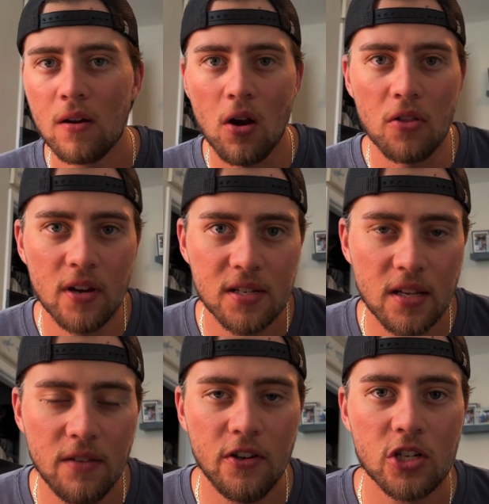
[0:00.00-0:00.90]
All right, the next
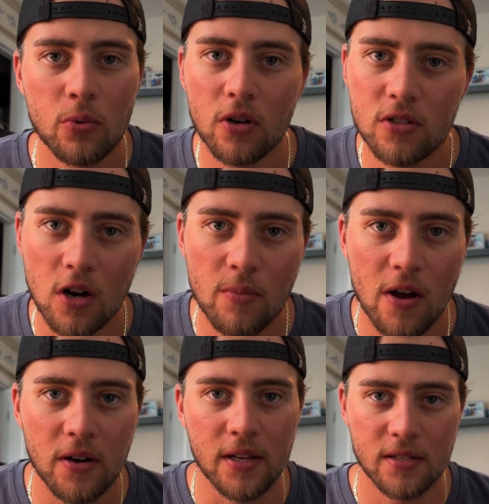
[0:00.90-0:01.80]
key feature we're going to talk
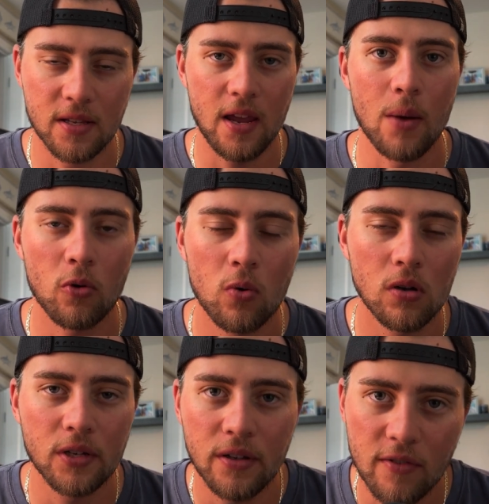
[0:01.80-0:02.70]
about is the camera
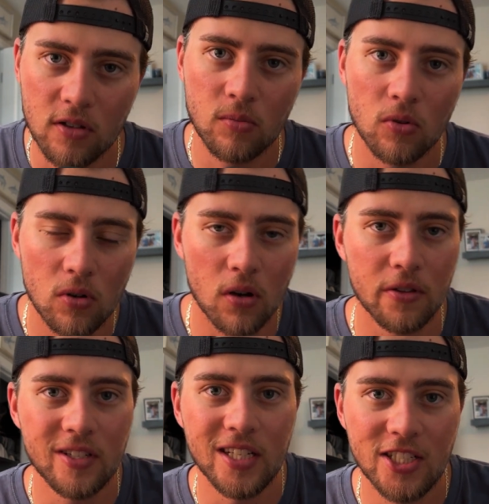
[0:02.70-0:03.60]
quality available on
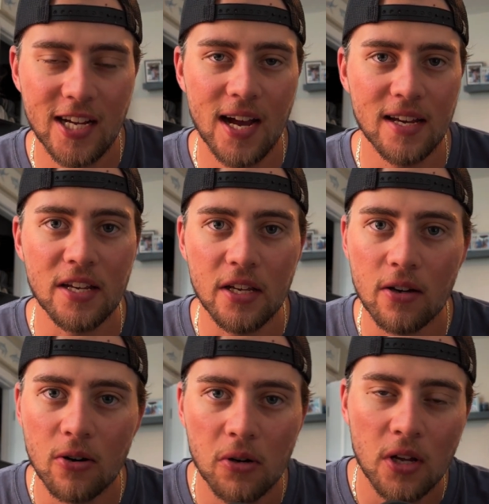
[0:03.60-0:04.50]
the DJI
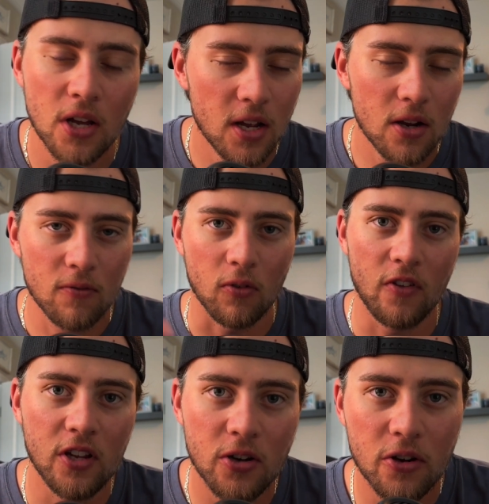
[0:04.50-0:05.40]
NEO. For
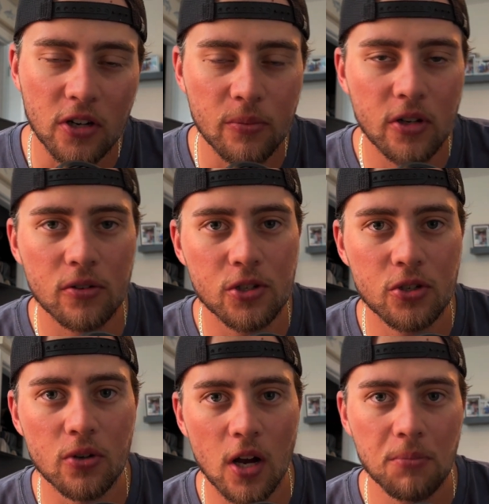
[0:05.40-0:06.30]
video, you're going to be able to
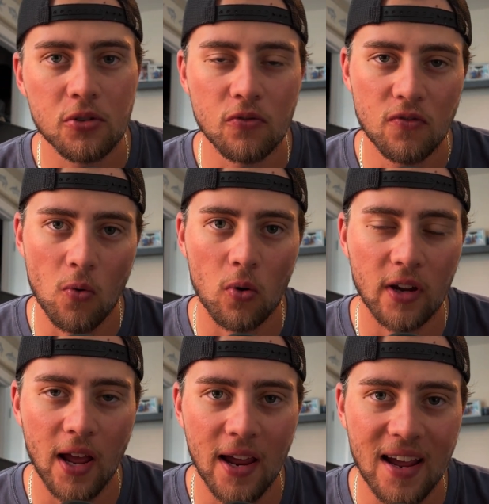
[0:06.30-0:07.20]
shoot up to
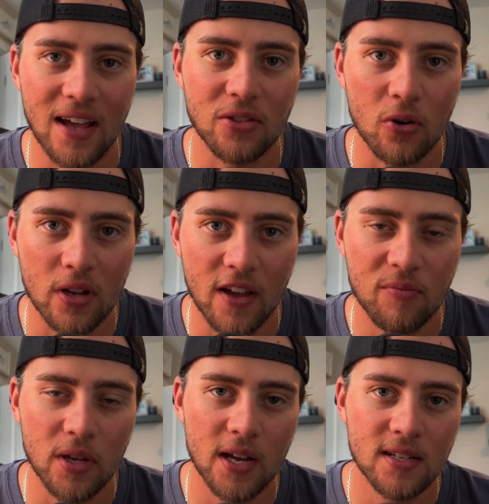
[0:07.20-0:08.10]
4K at 30
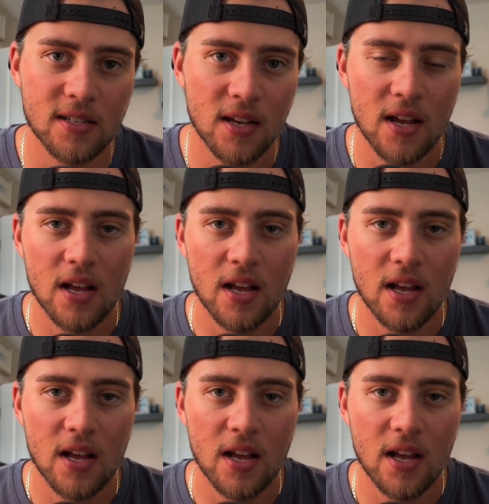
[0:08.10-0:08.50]
FPS.